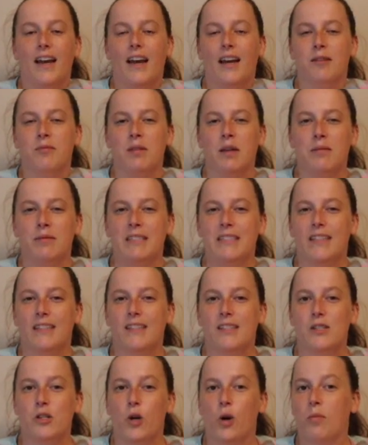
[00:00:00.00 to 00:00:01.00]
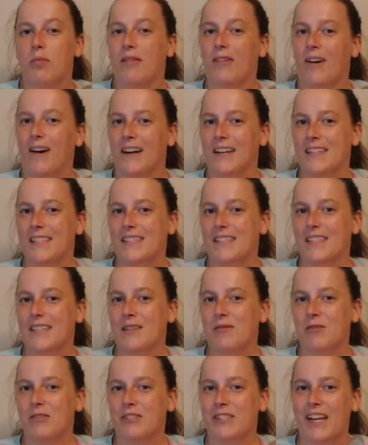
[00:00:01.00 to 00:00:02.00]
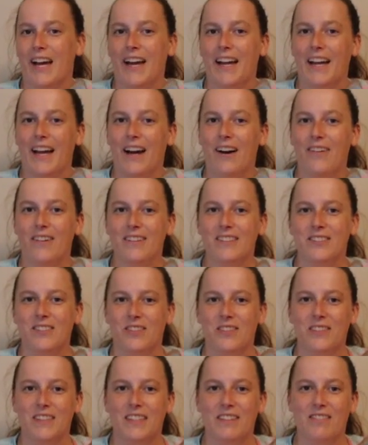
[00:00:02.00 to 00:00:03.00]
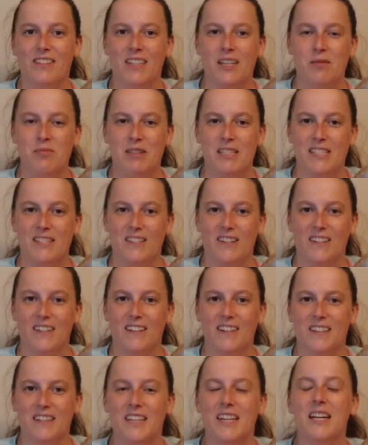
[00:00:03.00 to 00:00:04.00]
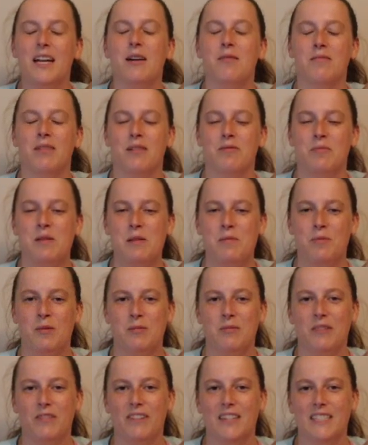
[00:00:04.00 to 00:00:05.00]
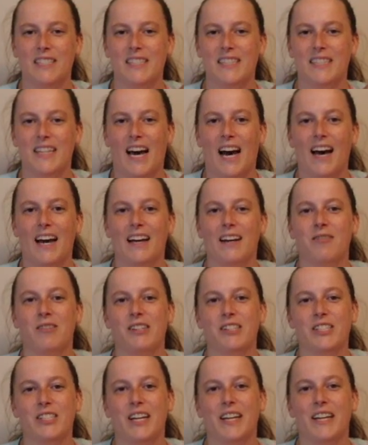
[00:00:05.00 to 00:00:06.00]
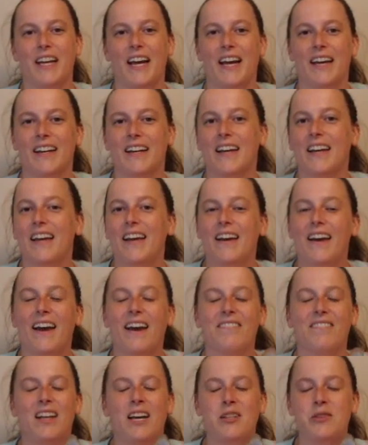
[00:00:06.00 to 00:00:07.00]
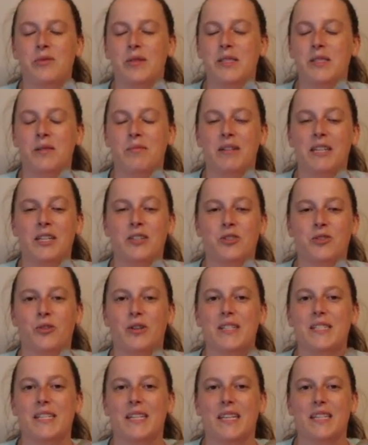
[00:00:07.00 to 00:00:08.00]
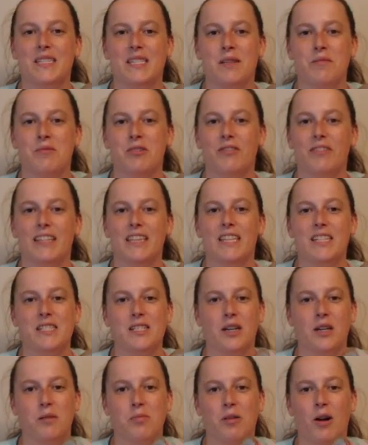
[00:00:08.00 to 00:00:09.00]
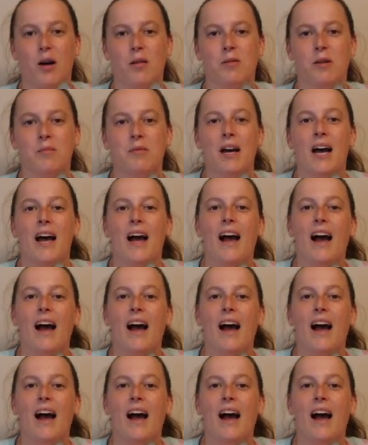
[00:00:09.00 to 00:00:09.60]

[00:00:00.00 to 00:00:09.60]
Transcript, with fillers: and maybe that this whole Pilates thing will die out. Don't even get me started on the number of people moving to that, which again, if that's what somebody enjoys and gets them moving, that's not a problem.